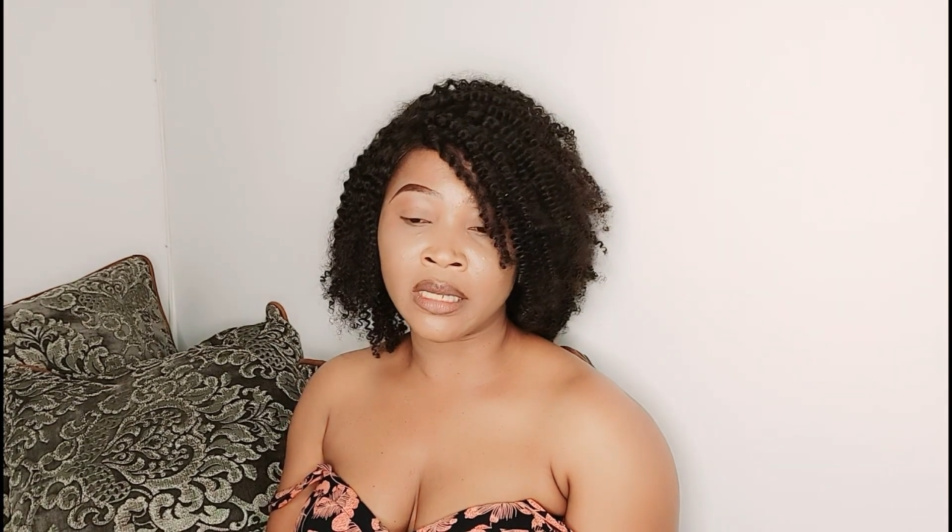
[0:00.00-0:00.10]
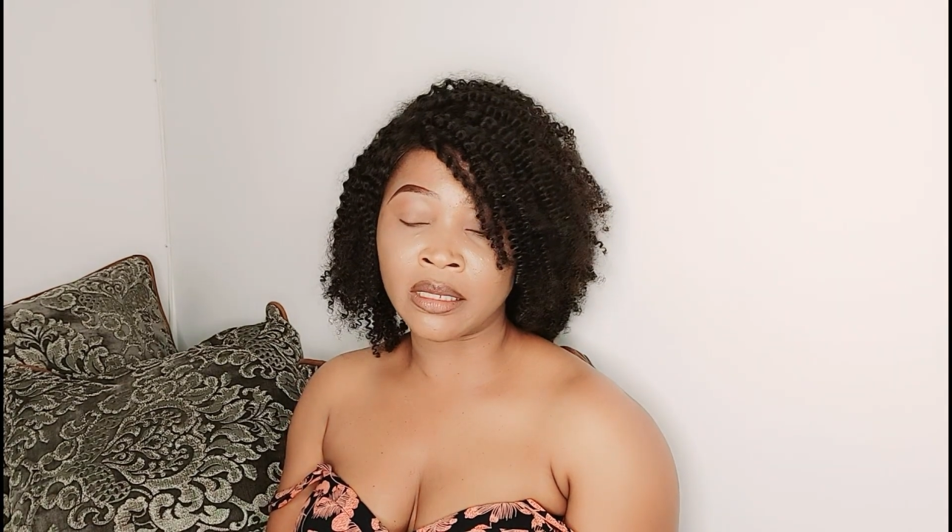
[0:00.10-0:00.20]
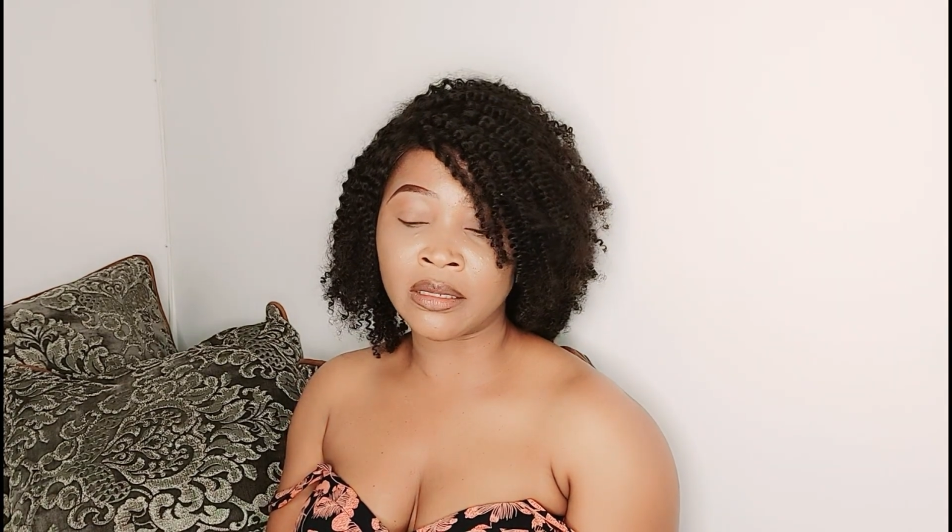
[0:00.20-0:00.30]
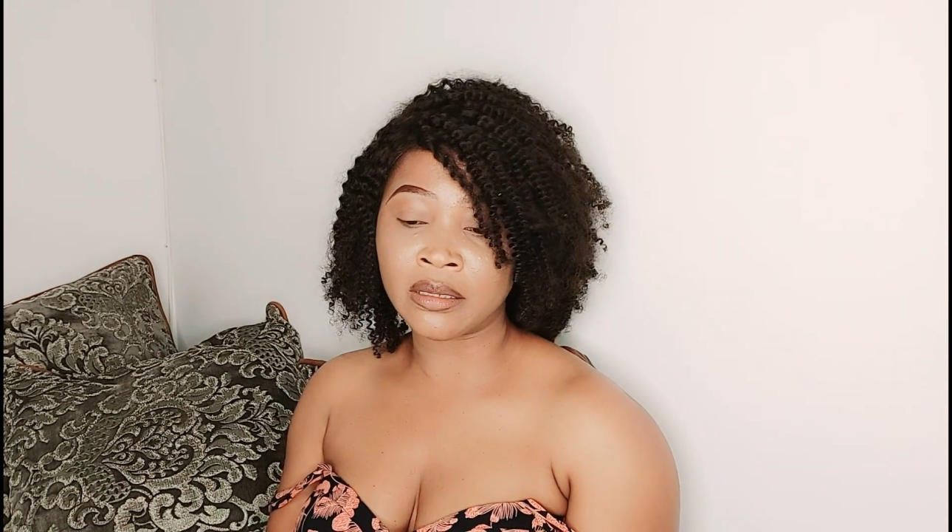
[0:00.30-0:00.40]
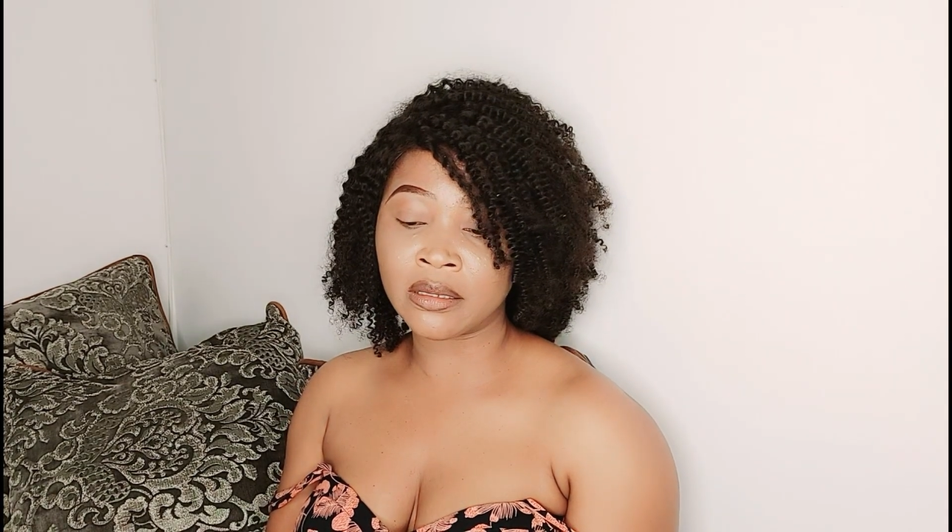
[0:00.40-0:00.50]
that